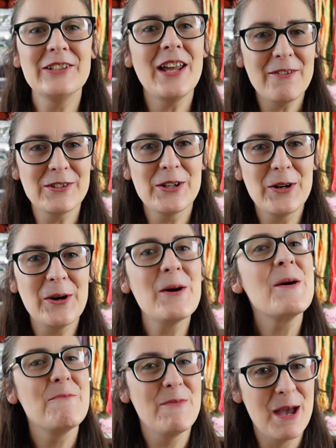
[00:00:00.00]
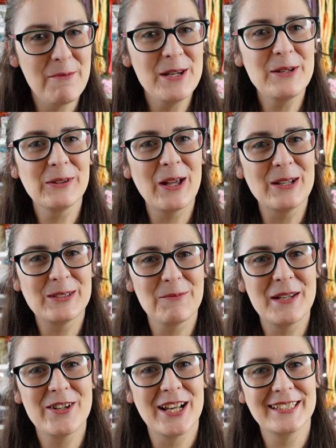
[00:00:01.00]
never know, maybe you'll learn some
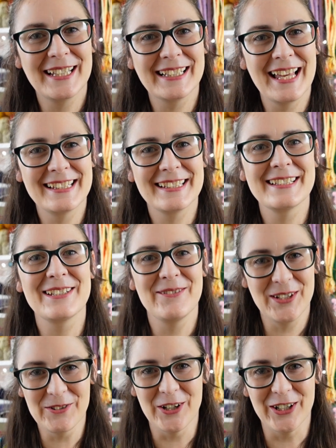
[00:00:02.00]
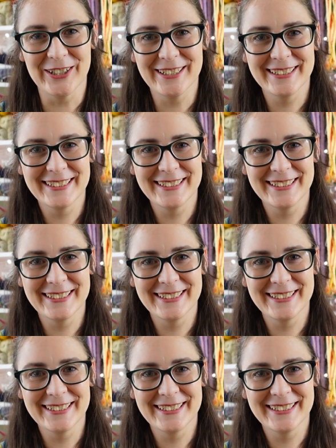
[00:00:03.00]
interesting lessons of your own.